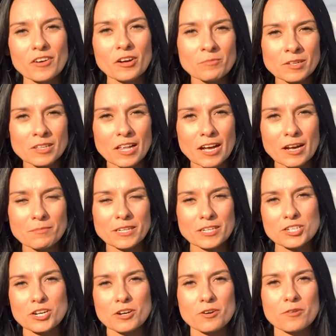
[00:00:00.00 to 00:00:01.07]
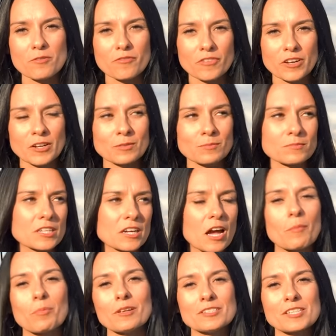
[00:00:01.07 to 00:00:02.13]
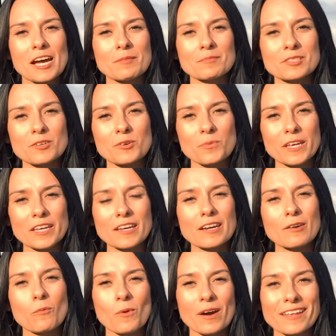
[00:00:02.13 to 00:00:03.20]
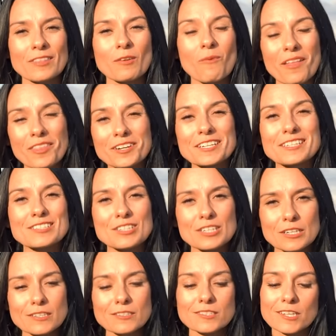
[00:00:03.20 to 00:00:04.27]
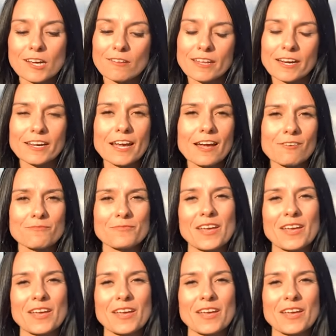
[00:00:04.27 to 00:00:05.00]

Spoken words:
Film Club. They show films a couple of times a week when the weather is good. So there you go.